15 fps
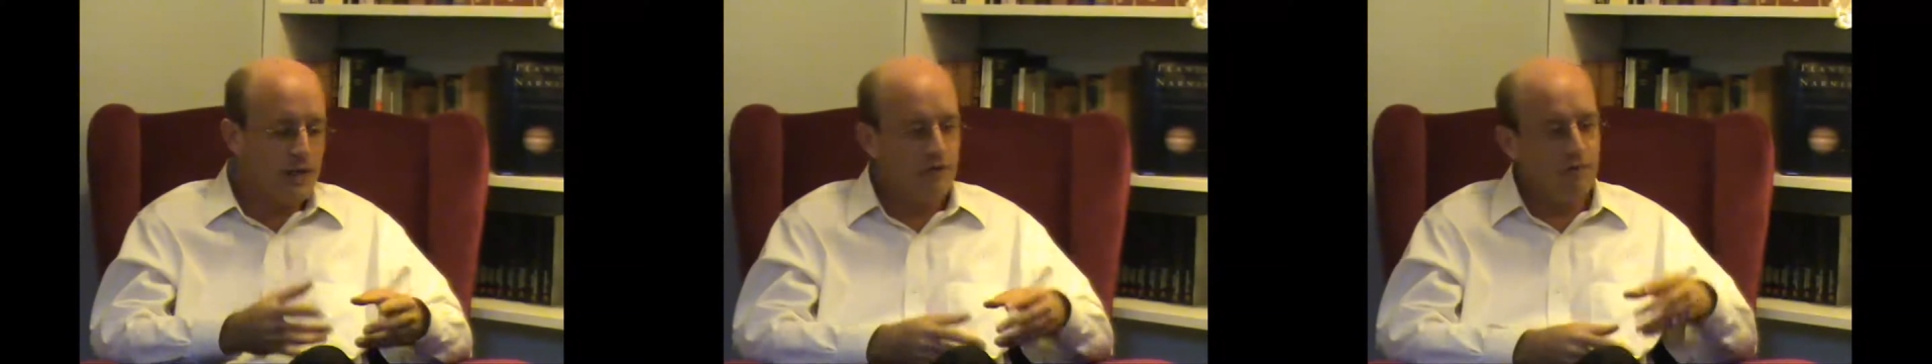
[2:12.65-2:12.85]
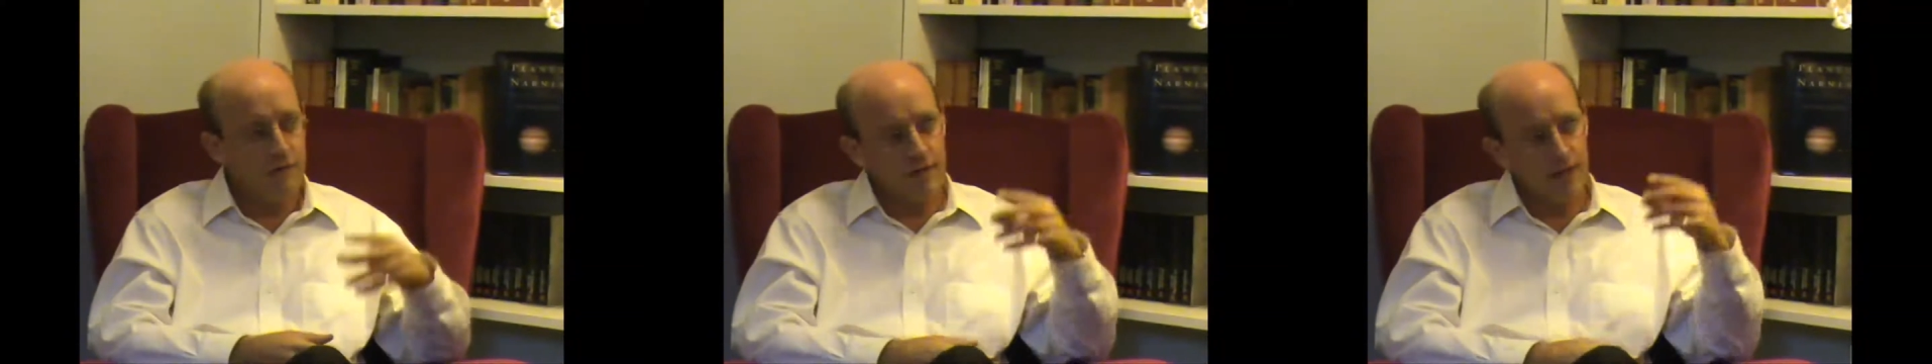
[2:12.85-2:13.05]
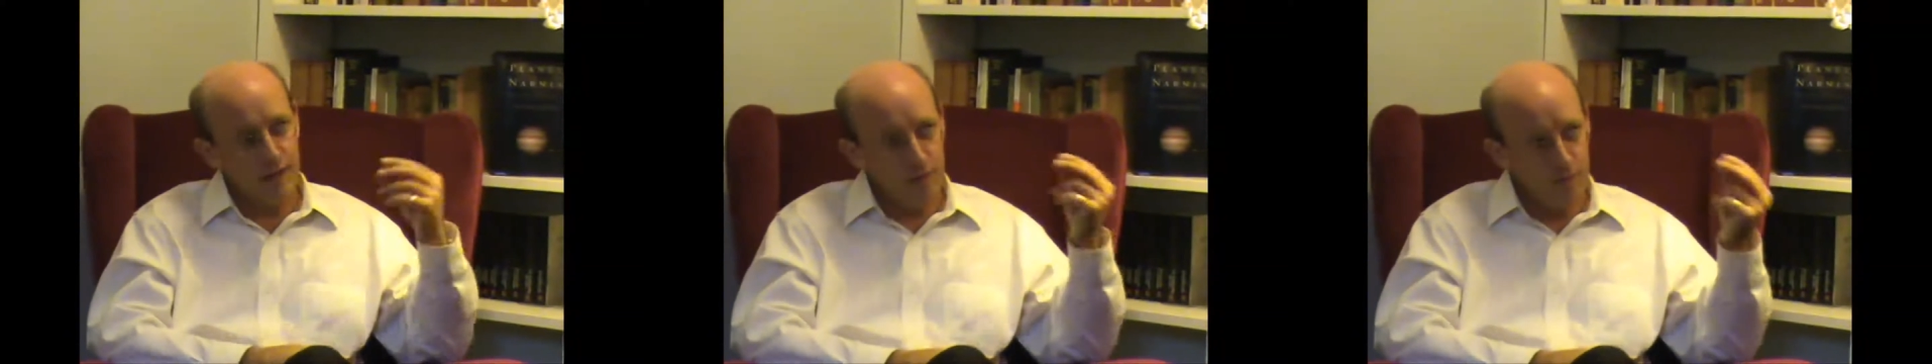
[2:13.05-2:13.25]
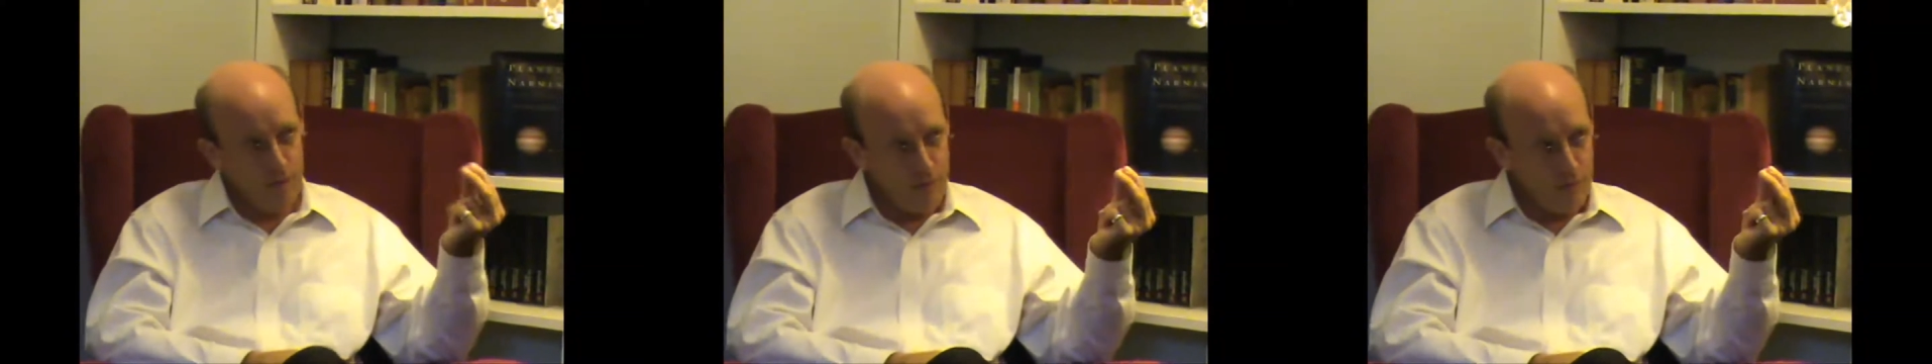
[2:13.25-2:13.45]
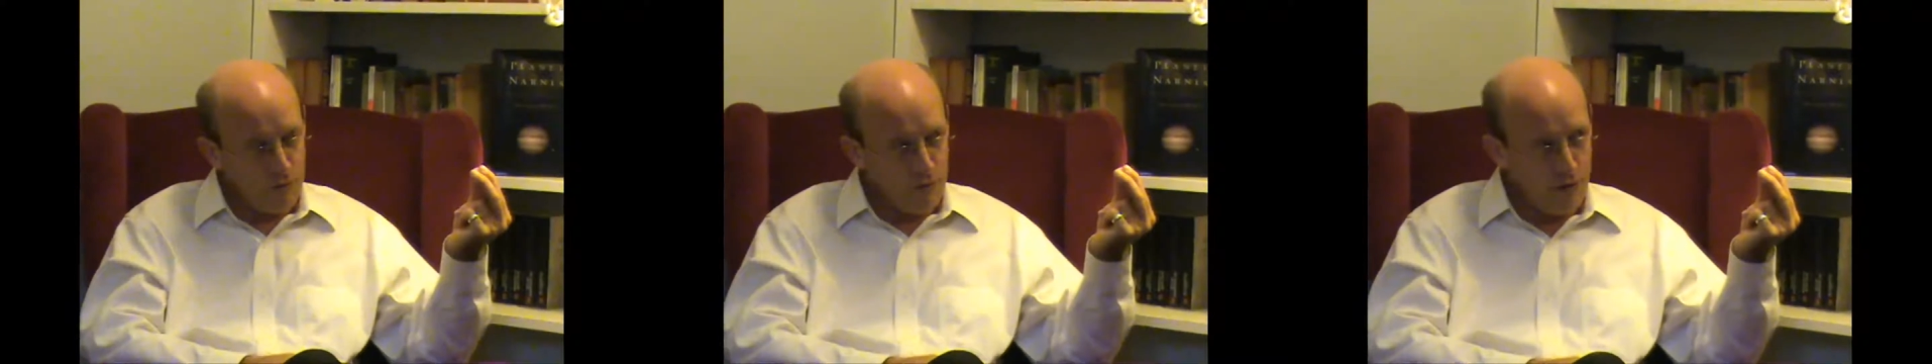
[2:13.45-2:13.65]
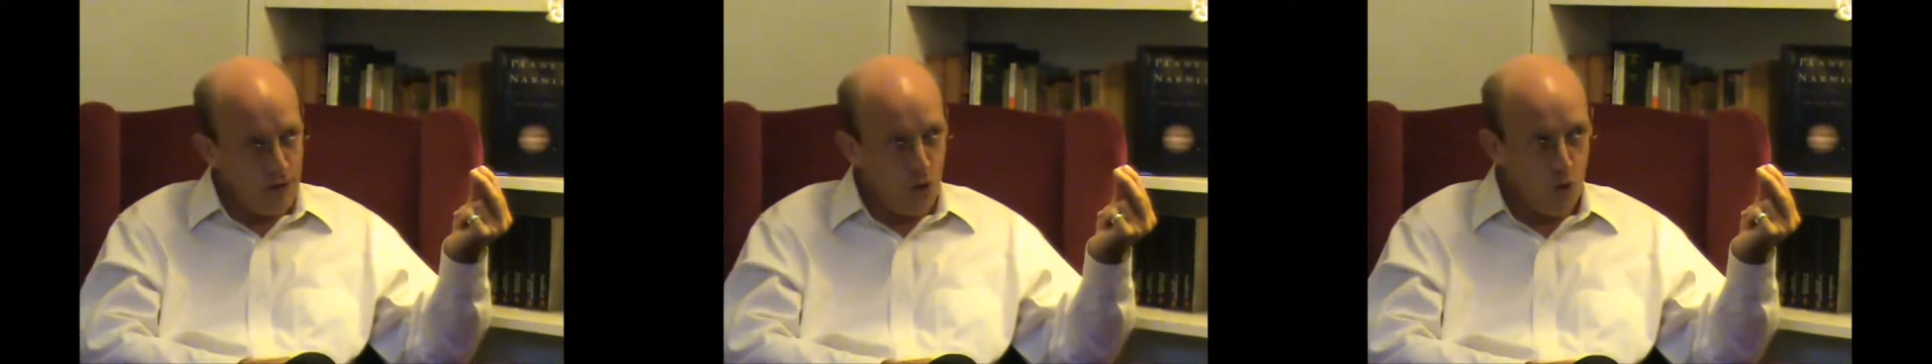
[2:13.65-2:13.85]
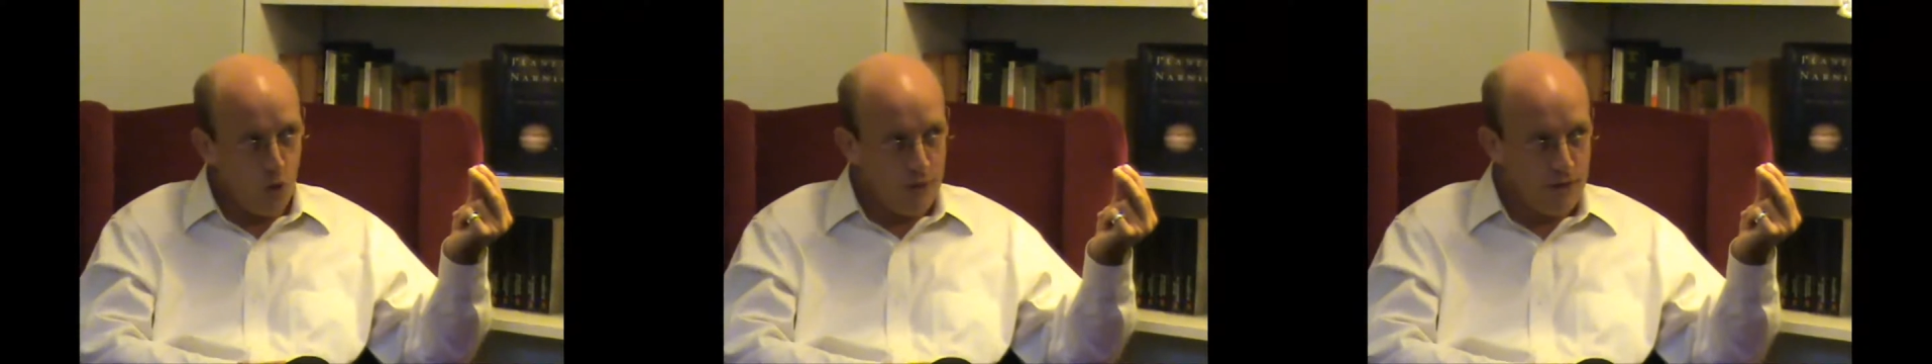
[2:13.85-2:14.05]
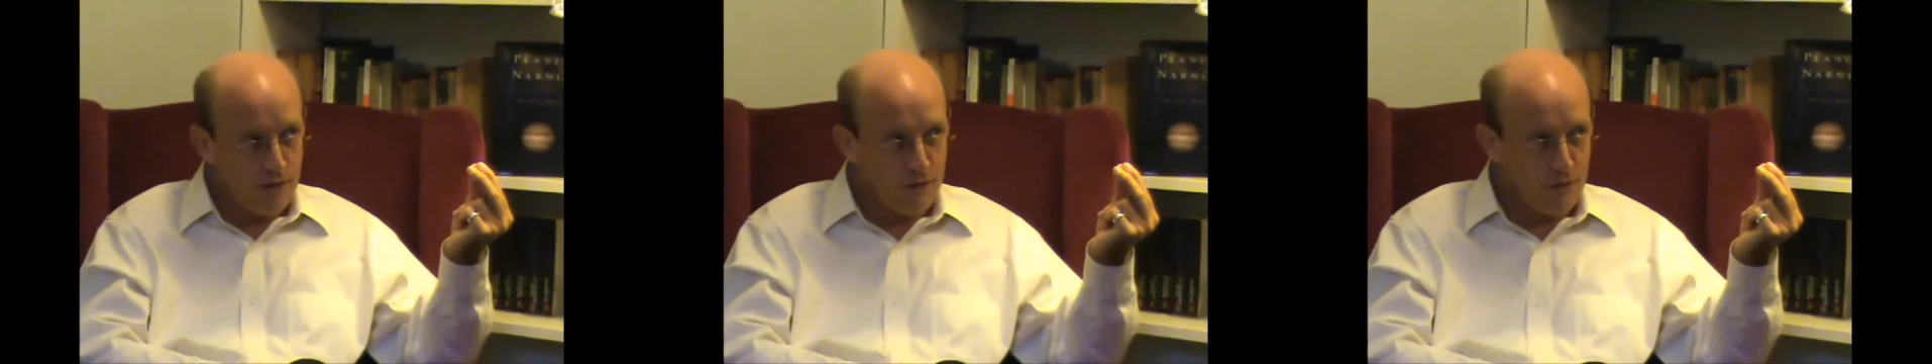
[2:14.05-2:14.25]
everything above the
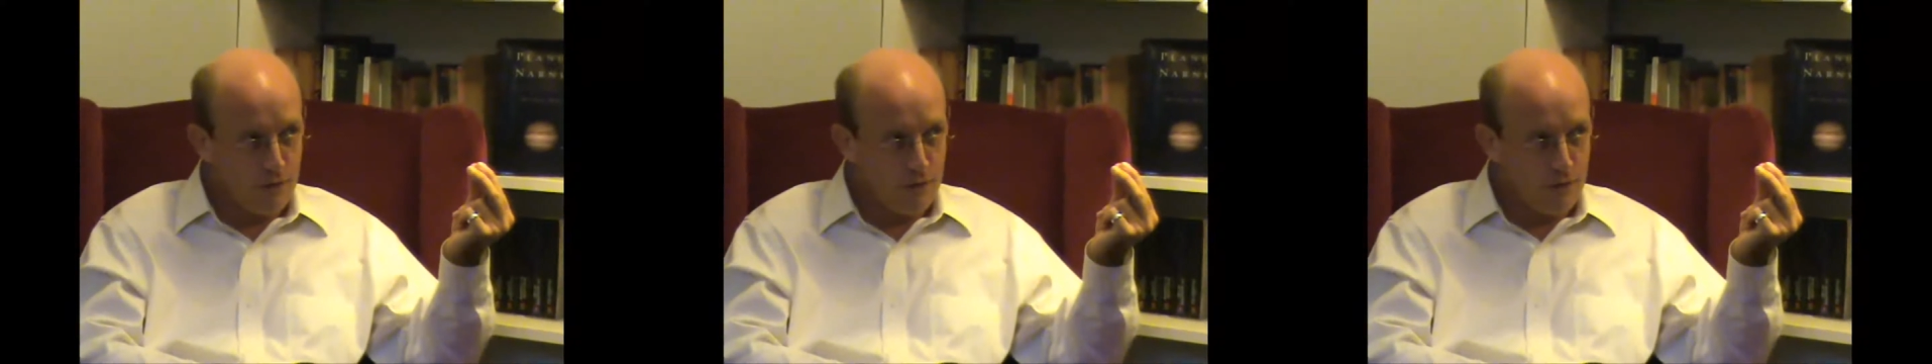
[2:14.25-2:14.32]
orbit of the